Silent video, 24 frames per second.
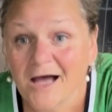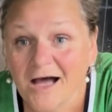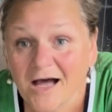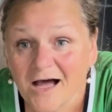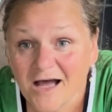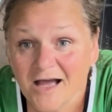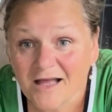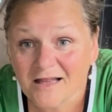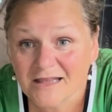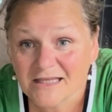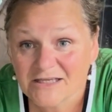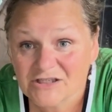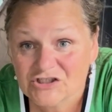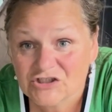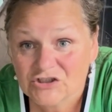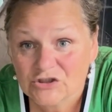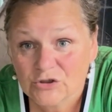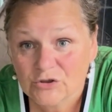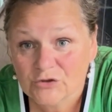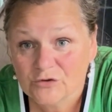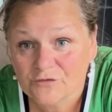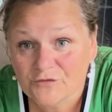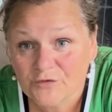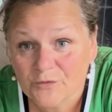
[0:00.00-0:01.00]
I'll let you
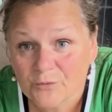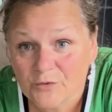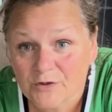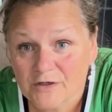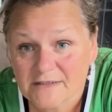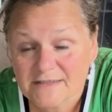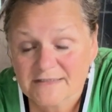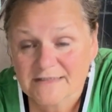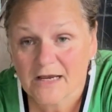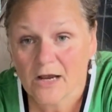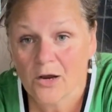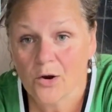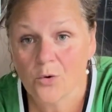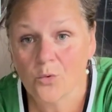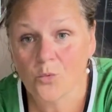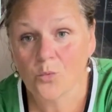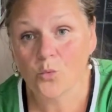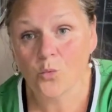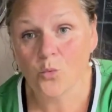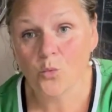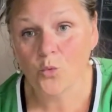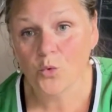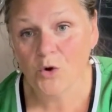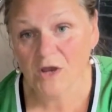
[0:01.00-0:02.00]
know if it works out.
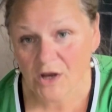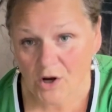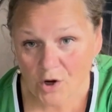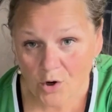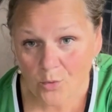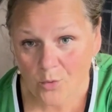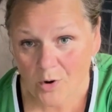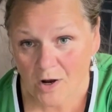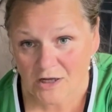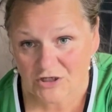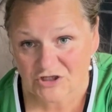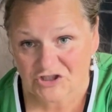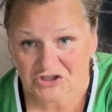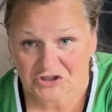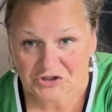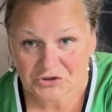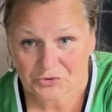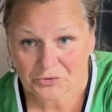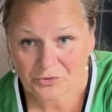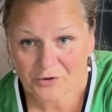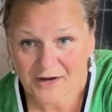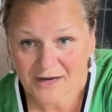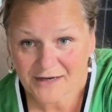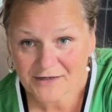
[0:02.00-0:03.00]
We are watching the
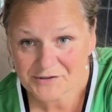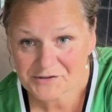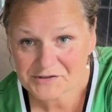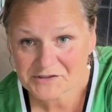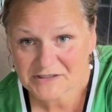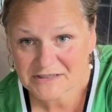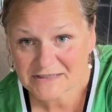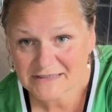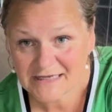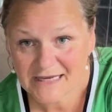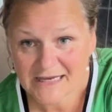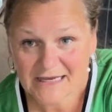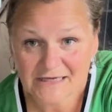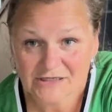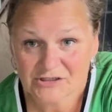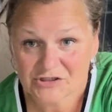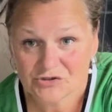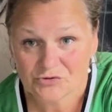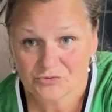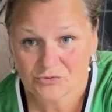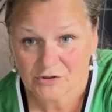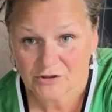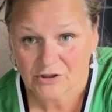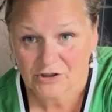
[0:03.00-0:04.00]
Riders today at
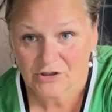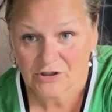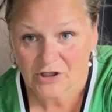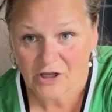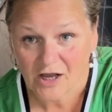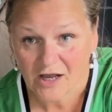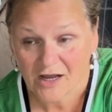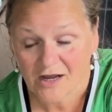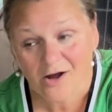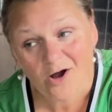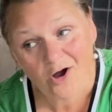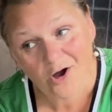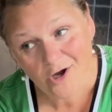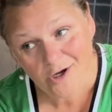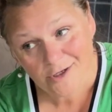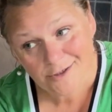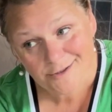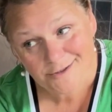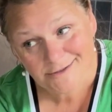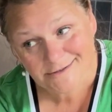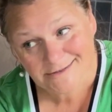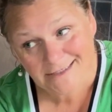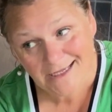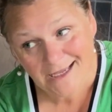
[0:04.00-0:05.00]
2 o'clock on
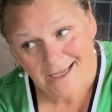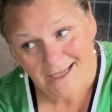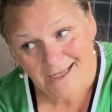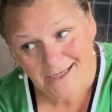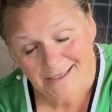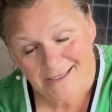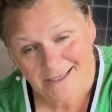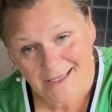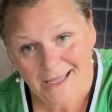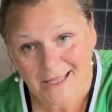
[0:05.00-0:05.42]
our deck,